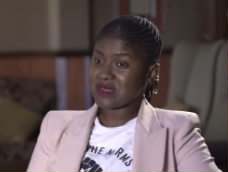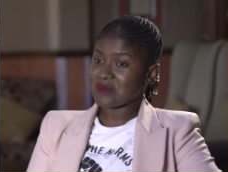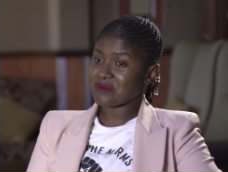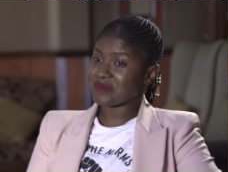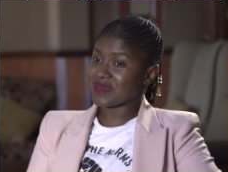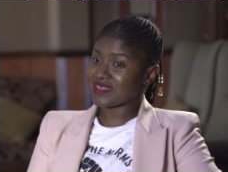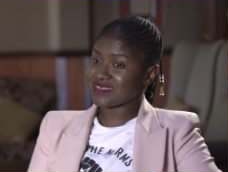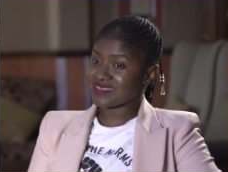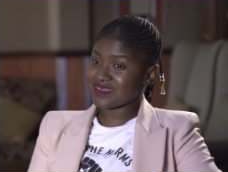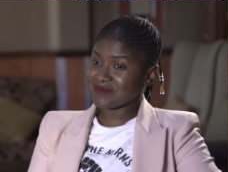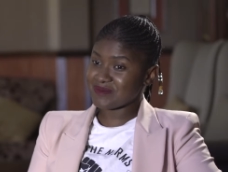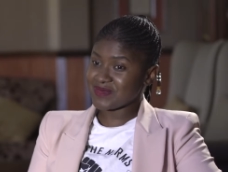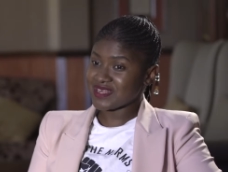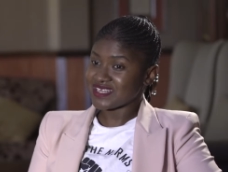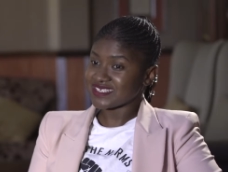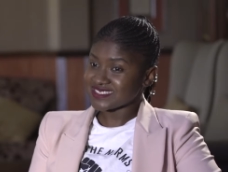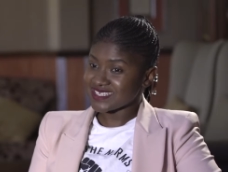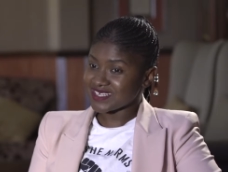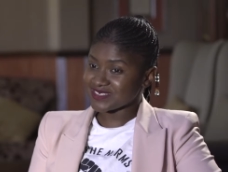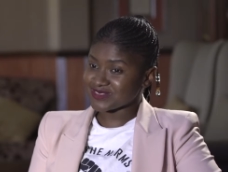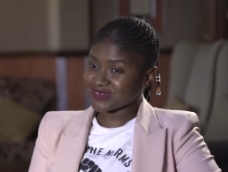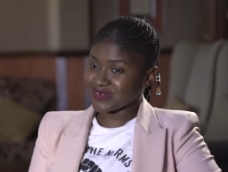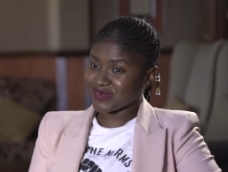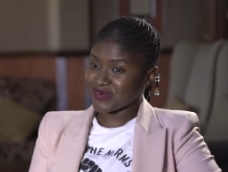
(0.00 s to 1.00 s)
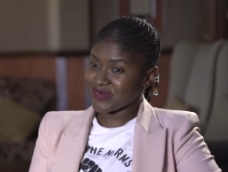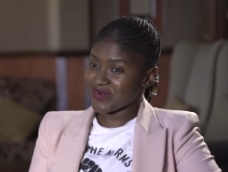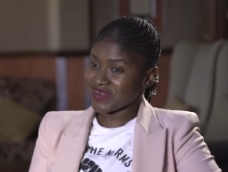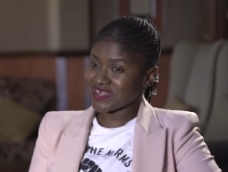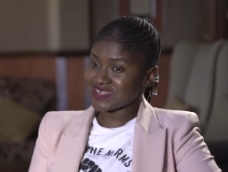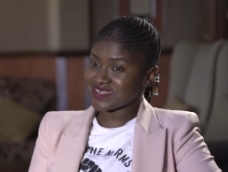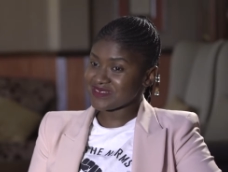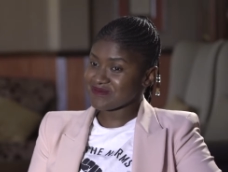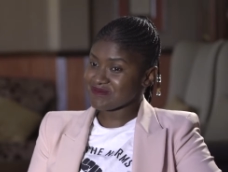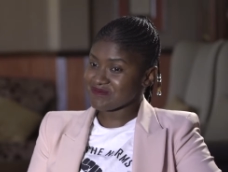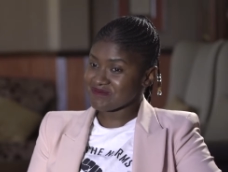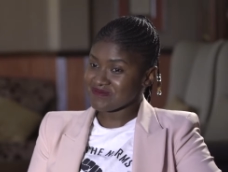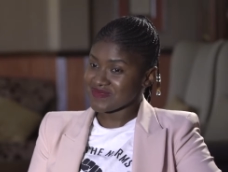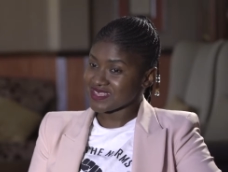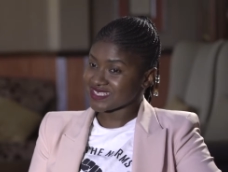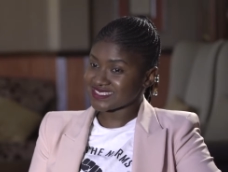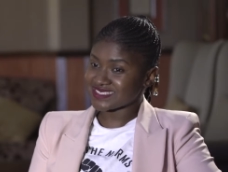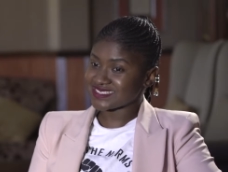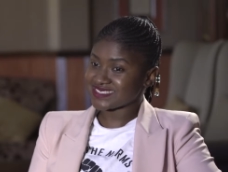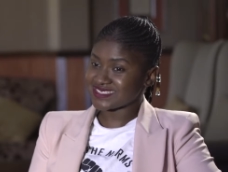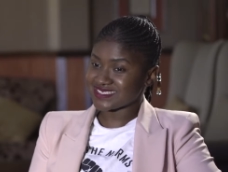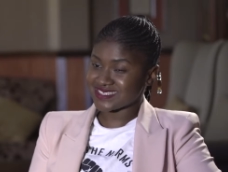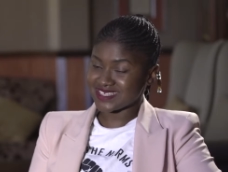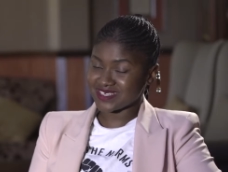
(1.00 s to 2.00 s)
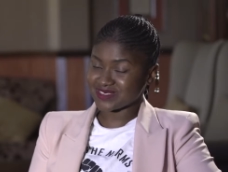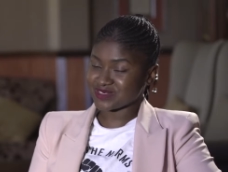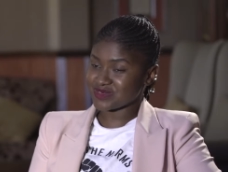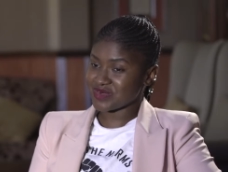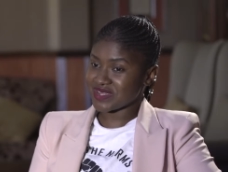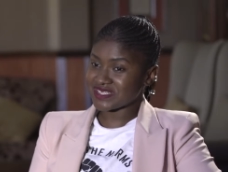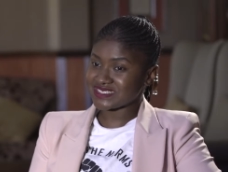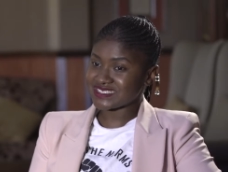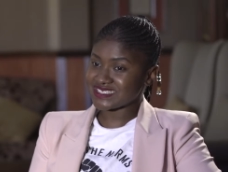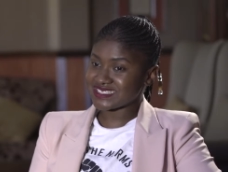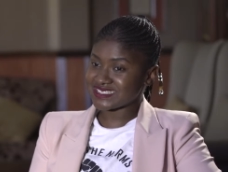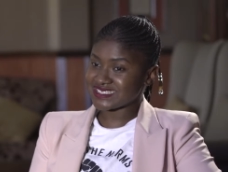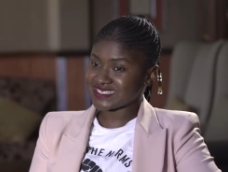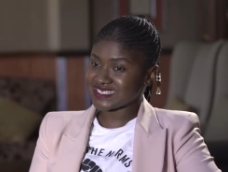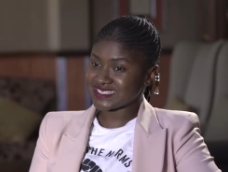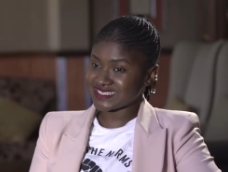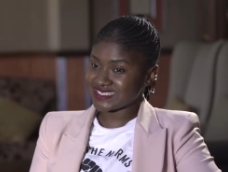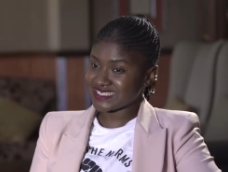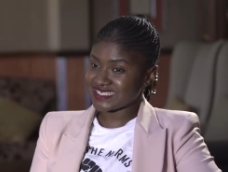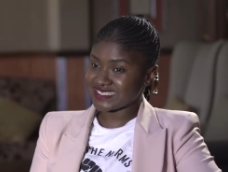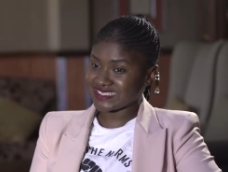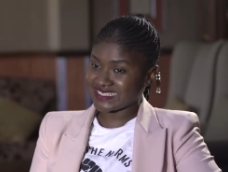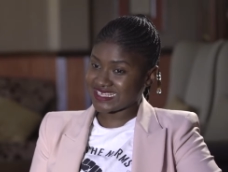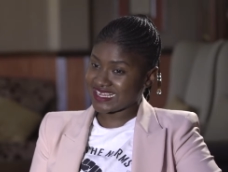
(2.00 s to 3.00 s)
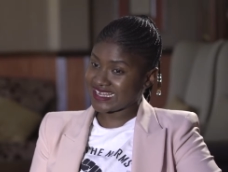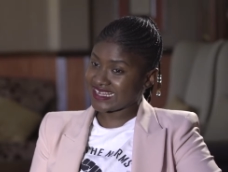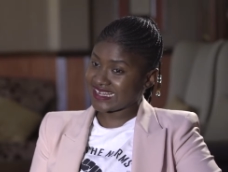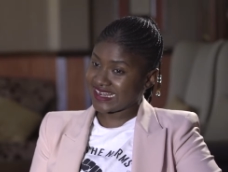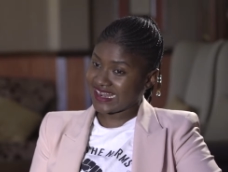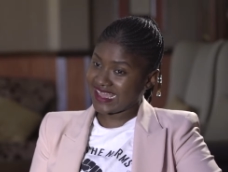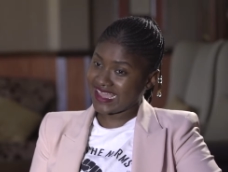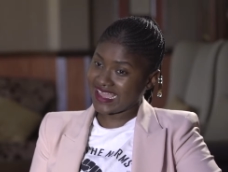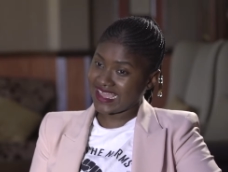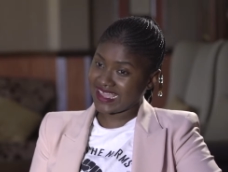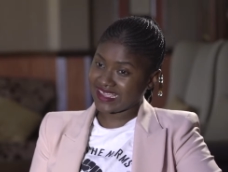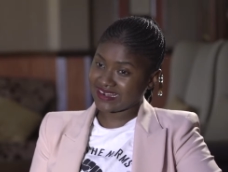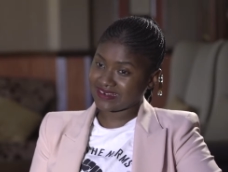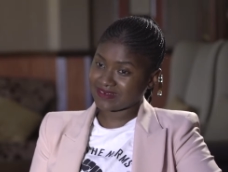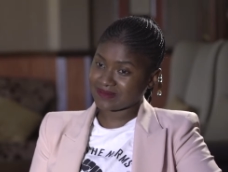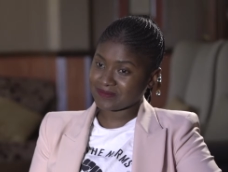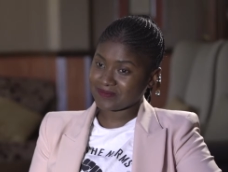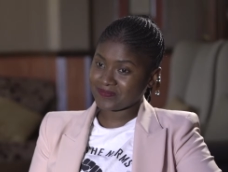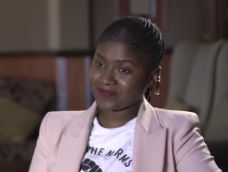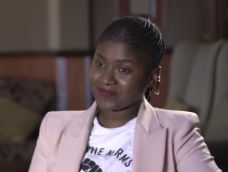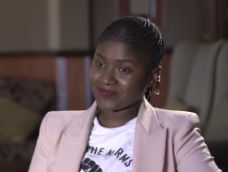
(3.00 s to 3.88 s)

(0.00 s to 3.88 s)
But the minister has already missed the 2016 deadline.